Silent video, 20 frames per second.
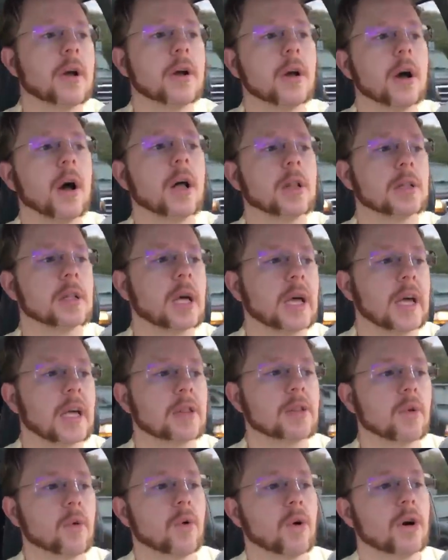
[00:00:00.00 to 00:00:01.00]
a
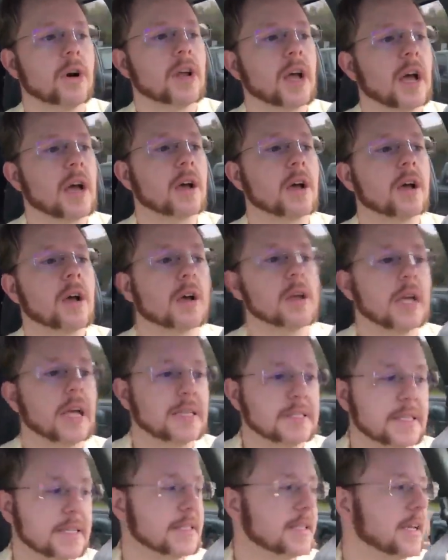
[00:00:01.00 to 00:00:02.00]
landlord
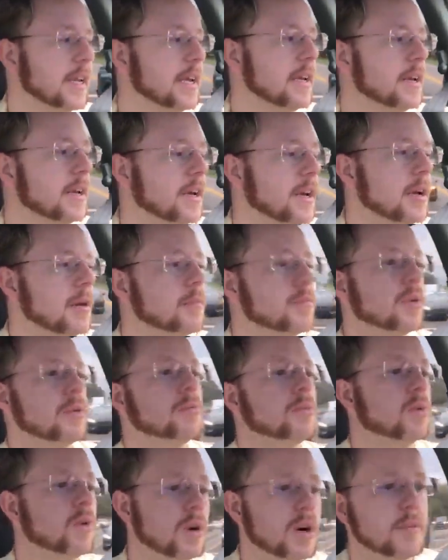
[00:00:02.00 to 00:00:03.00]
entity, but
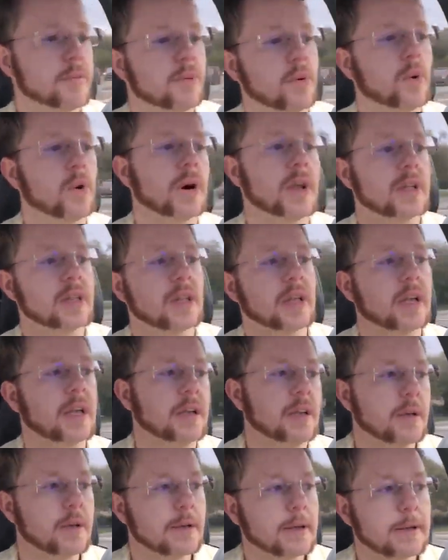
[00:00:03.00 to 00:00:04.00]
more importantly,
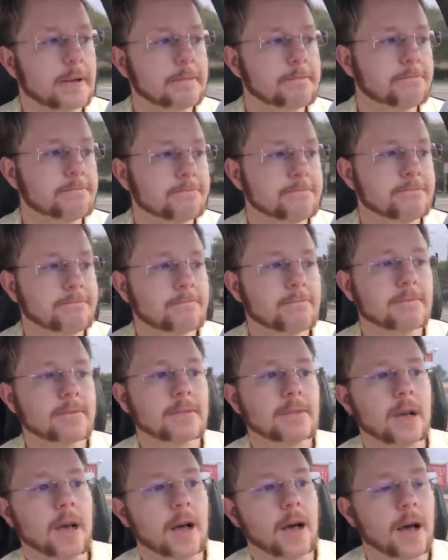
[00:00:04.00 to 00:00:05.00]

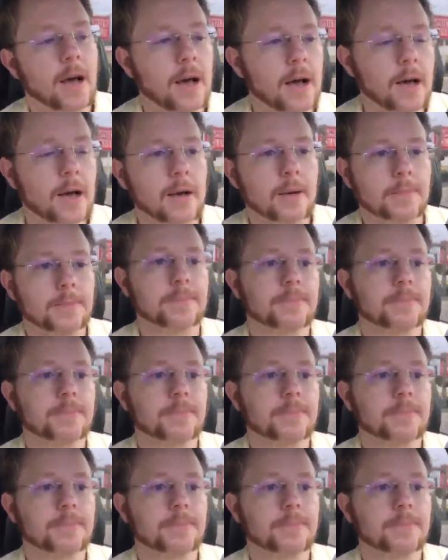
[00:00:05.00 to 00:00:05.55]
a